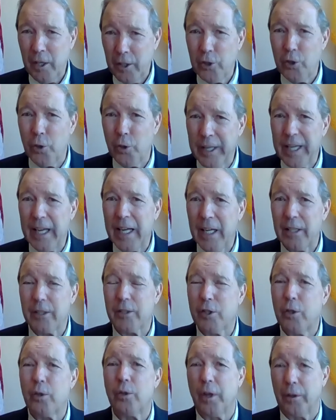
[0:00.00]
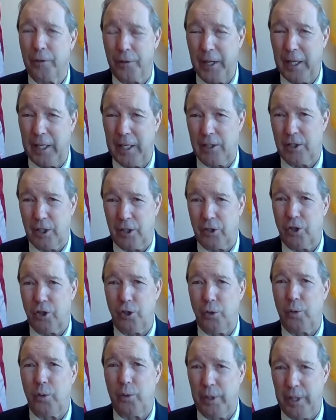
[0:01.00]
you can't do the things that
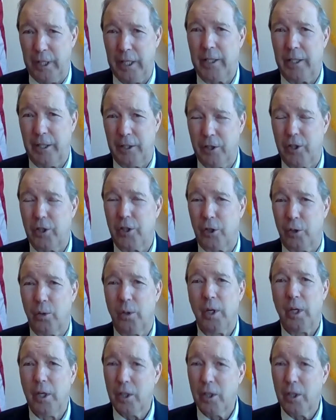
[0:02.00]
you need to do.